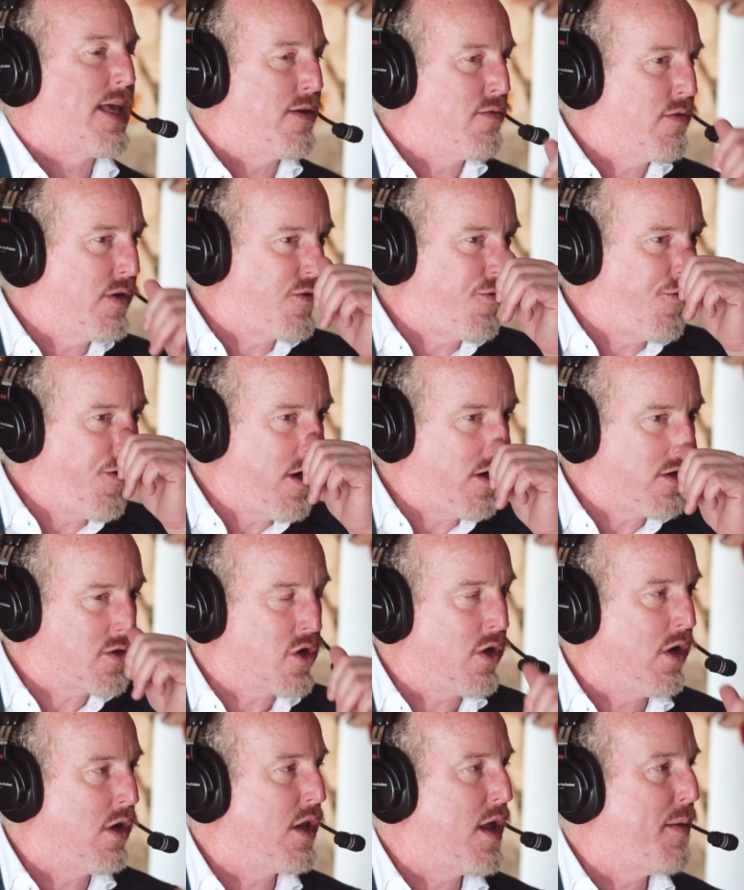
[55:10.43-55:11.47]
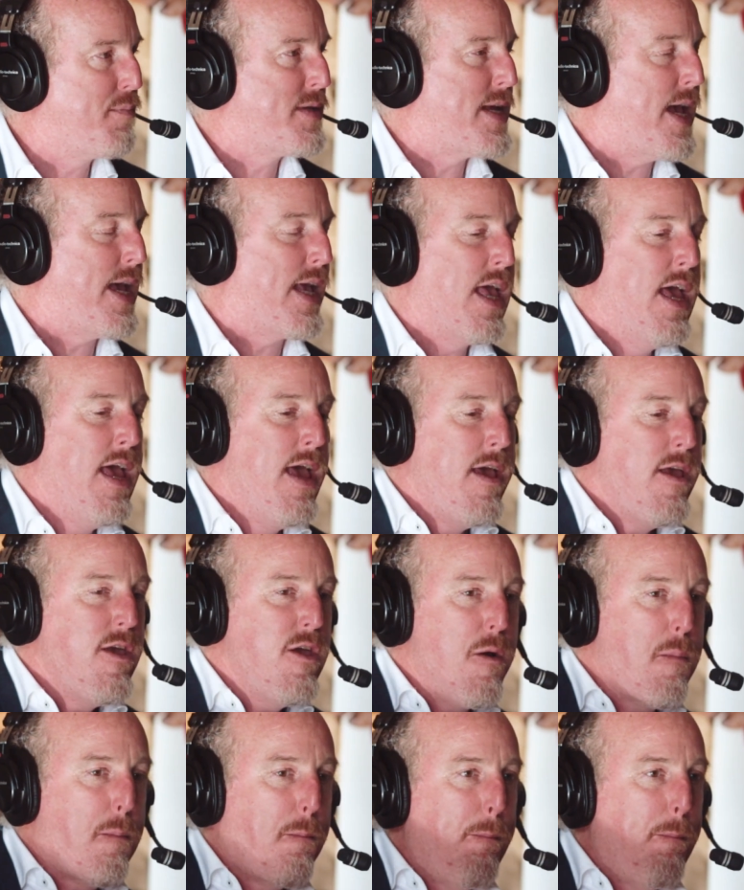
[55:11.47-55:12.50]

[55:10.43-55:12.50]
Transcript: and resveratrol uptake, you're